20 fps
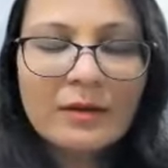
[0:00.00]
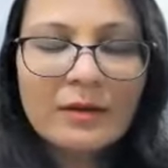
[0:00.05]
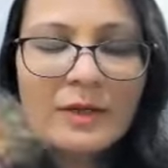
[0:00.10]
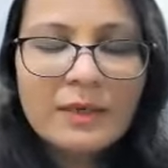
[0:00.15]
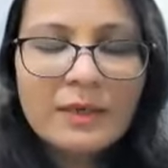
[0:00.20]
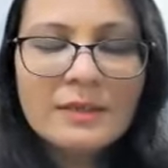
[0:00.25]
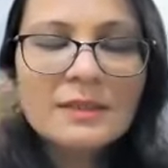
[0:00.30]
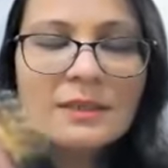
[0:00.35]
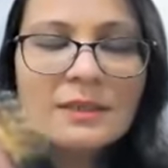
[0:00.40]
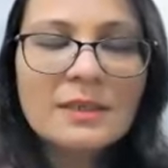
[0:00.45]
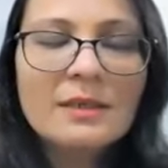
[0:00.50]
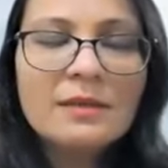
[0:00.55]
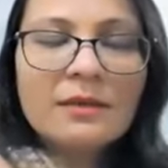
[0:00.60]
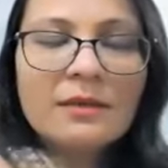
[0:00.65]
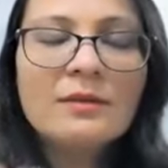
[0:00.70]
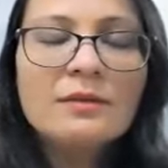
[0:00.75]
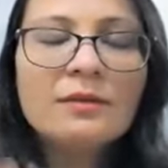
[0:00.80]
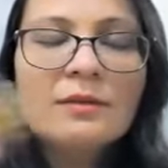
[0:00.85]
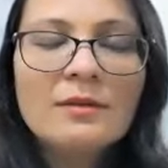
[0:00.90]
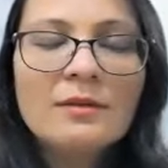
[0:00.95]

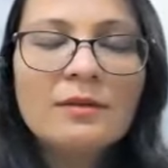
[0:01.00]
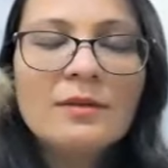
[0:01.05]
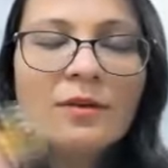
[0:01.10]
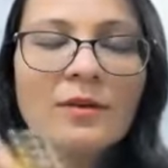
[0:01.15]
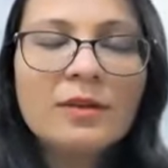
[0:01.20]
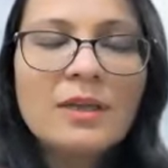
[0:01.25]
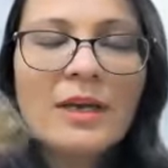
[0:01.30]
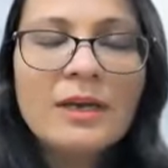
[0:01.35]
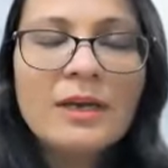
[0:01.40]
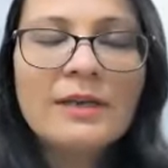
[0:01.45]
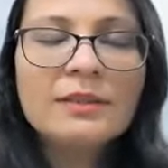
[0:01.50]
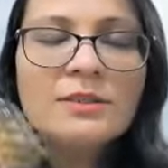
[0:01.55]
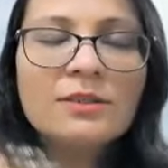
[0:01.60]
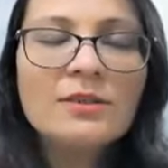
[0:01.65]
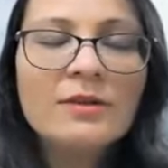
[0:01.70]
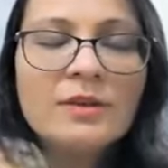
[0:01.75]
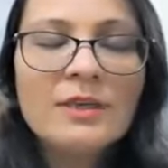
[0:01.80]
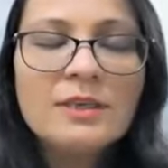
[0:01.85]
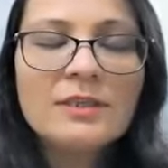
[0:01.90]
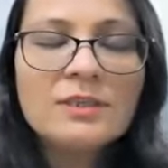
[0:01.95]
cleansing your
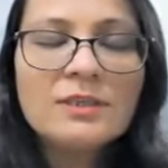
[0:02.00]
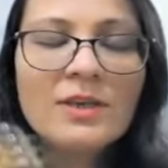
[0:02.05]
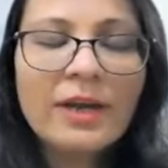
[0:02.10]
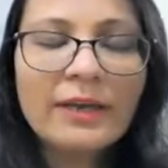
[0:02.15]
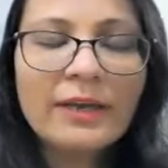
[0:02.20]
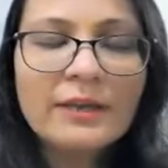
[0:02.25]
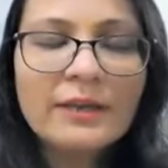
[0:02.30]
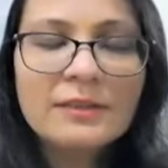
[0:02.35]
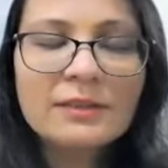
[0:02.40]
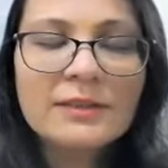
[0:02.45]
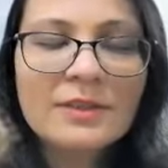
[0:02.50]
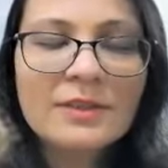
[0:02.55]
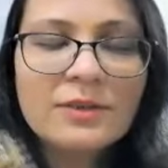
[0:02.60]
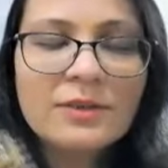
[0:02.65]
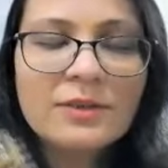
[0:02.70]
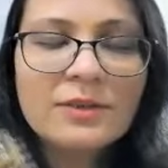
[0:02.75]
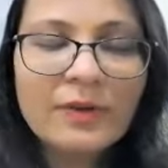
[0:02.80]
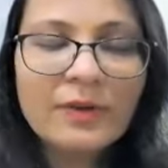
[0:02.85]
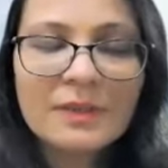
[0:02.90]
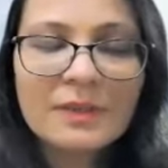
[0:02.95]
thighs, your knees, your ankles, and
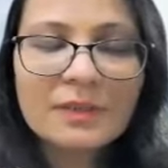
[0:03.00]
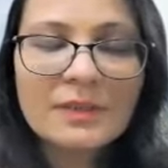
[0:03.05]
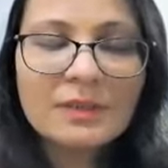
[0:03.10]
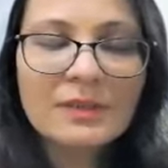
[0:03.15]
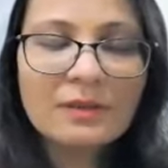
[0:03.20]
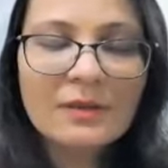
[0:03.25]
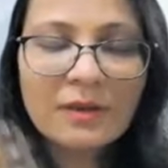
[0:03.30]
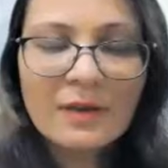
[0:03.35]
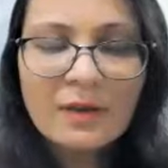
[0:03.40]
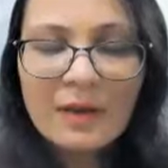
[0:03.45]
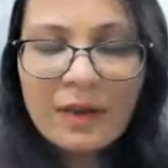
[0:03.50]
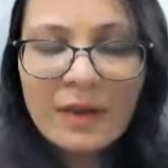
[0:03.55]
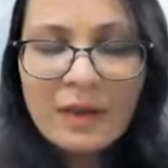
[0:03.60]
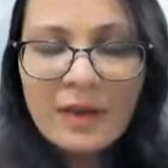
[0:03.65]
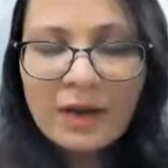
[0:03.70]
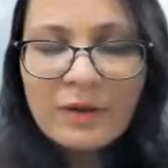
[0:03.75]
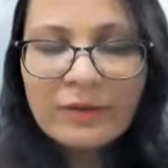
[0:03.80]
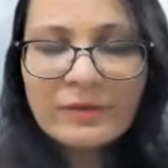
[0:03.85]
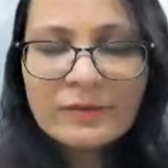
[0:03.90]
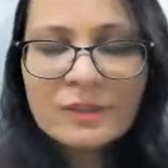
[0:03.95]
your feet.
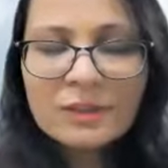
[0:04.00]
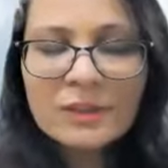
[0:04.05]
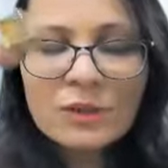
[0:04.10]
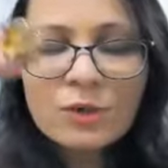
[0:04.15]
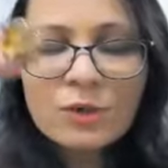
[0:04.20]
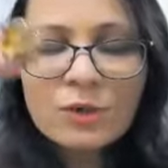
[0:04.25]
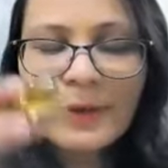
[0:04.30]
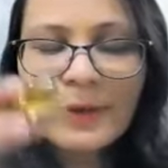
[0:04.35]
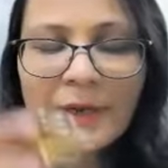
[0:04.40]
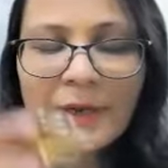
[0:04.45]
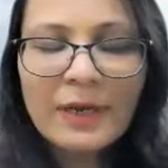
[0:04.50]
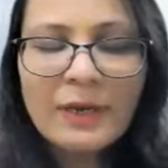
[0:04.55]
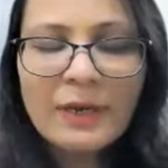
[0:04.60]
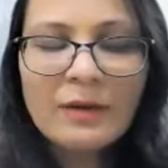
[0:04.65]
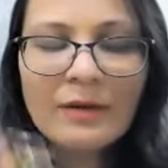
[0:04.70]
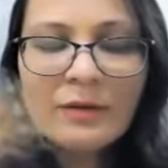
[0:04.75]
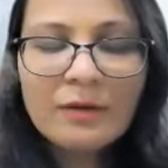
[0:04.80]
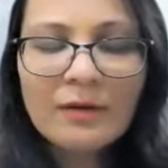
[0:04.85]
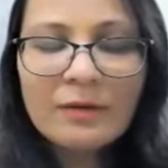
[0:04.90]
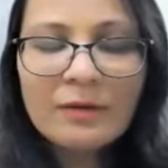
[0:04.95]
Now just
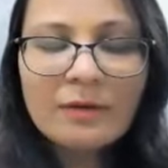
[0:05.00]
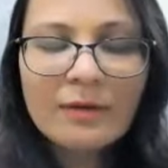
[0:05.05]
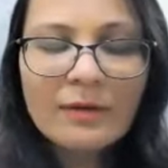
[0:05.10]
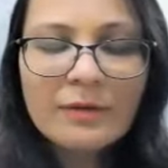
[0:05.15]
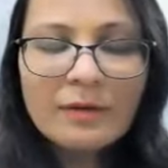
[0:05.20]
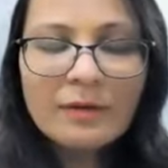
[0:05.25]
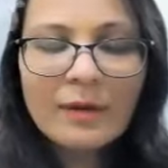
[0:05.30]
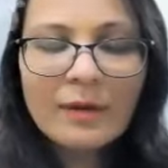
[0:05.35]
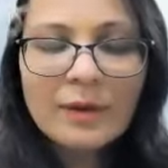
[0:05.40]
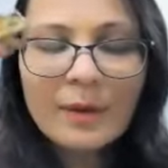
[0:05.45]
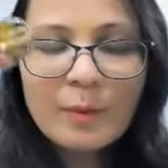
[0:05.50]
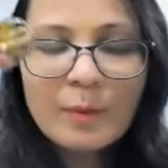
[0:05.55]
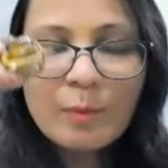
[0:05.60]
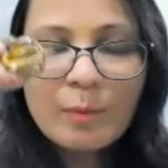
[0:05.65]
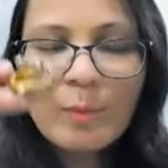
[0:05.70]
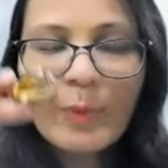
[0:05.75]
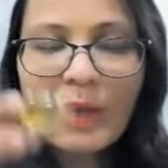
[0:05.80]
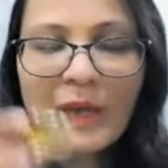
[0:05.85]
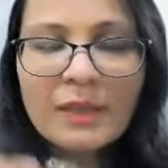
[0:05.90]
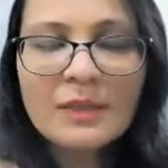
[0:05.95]
quickly
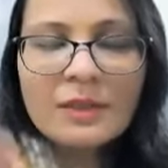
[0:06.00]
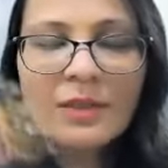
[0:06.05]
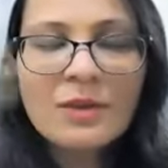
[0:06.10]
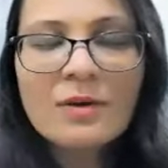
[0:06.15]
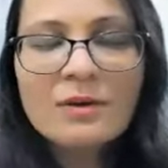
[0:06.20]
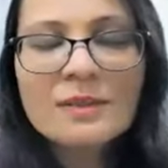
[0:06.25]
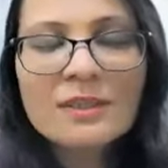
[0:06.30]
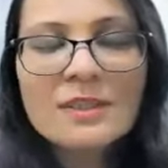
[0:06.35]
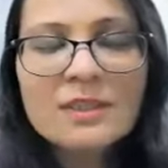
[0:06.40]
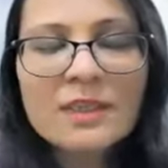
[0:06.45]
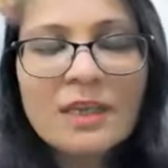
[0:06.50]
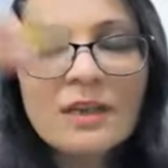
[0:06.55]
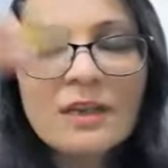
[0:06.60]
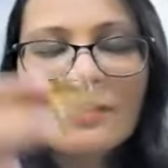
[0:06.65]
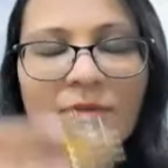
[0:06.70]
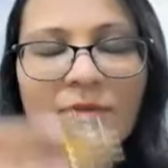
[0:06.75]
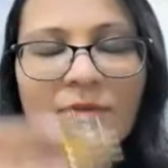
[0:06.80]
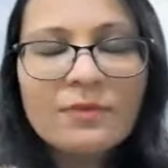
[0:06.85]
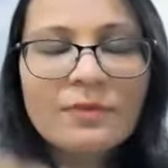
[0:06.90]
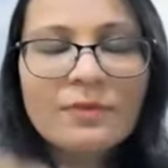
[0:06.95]
bathe
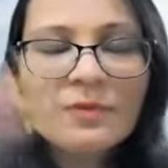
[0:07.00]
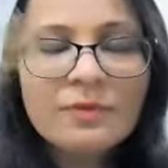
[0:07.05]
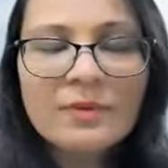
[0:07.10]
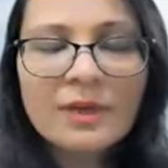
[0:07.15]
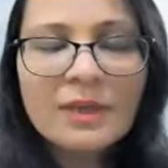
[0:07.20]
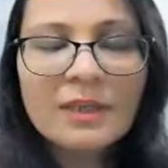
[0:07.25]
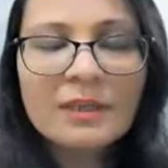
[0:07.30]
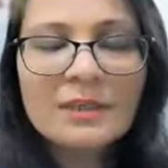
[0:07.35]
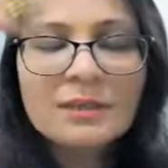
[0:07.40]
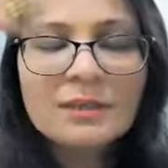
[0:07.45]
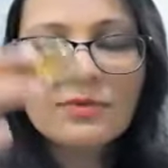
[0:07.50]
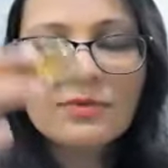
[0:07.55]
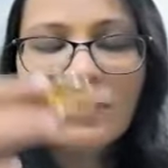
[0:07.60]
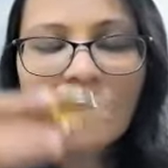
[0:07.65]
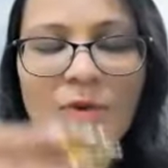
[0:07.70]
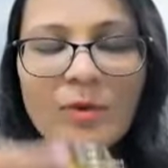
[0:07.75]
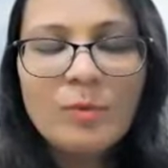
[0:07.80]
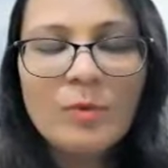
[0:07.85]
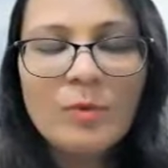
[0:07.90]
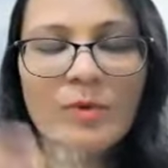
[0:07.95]
yourself in this
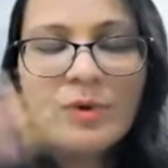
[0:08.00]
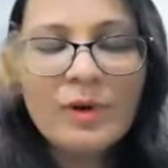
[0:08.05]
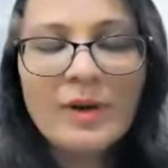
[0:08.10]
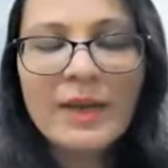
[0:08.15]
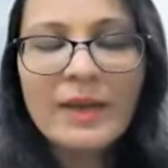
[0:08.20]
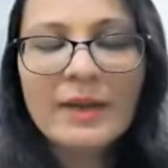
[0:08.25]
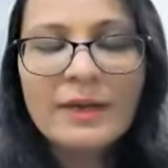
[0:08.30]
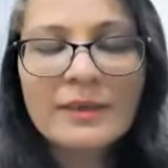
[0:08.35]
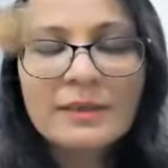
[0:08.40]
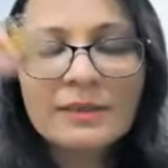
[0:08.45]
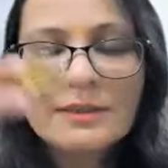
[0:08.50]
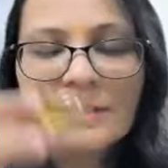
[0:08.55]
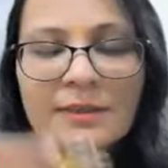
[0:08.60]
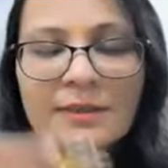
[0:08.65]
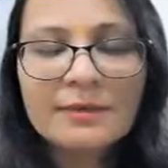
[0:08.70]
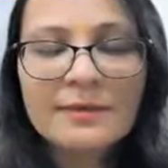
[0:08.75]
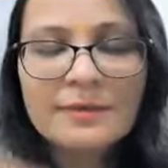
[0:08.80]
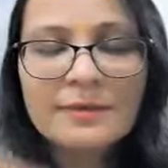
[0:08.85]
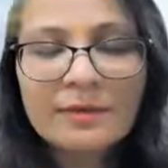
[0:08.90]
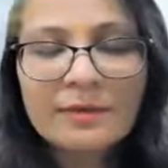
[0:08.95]
full moonlight
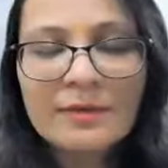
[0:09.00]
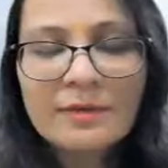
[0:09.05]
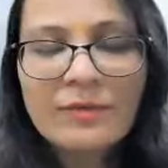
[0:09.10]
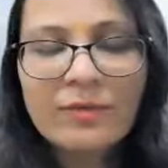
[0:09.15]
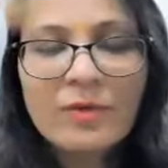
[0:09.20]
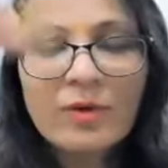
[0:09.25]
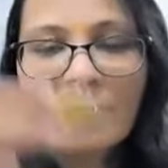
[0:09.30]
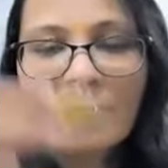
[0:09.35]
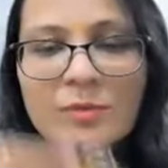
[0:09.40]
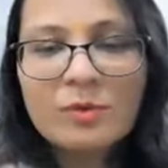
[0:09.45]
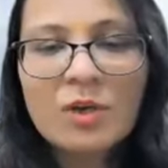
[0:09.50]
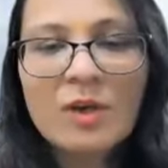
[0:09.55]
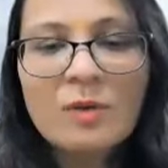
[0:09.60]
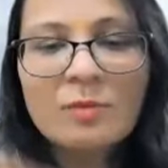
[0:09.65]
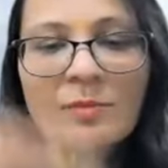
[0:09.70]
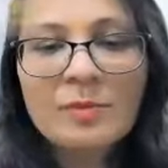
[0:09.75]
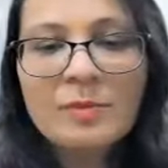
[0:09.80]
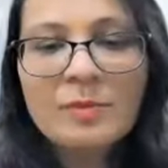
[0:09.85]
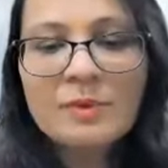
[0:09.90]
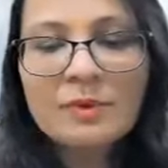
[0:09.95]
from
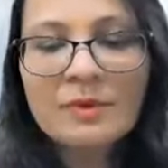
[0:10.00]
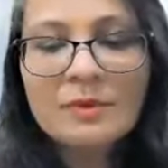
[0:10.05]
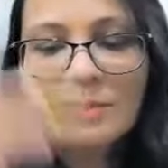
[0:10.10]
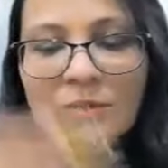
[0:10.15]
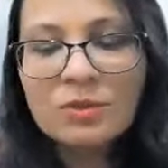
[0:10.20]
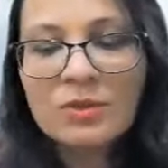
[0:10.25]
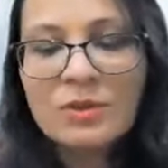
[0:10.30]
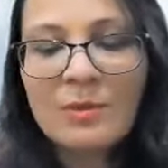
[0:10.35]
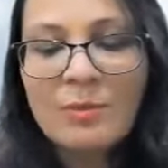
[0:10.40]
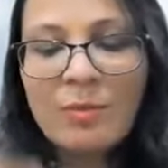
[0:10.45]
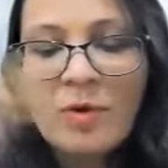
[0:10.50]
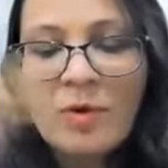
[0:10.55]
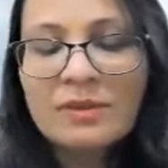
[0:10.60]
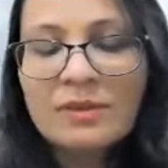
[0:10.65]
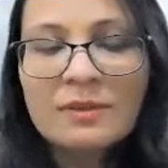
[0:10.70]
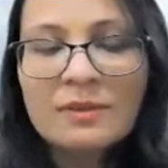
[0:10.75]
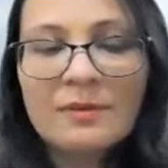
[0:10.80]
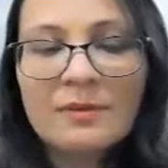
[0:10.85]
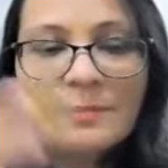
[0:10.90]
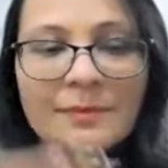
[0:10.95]
top to the
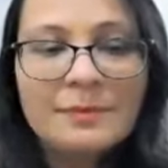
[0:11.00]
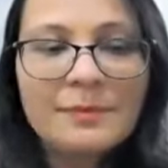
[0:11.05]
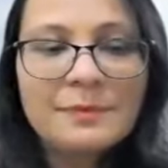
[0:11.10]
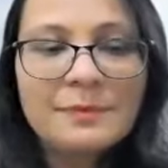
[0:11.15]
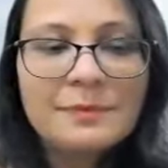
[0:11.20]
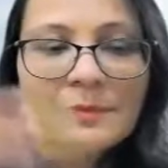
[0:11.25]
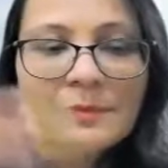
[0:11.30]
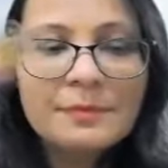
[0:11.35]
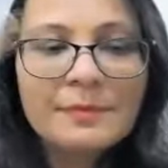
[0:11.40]
bottom.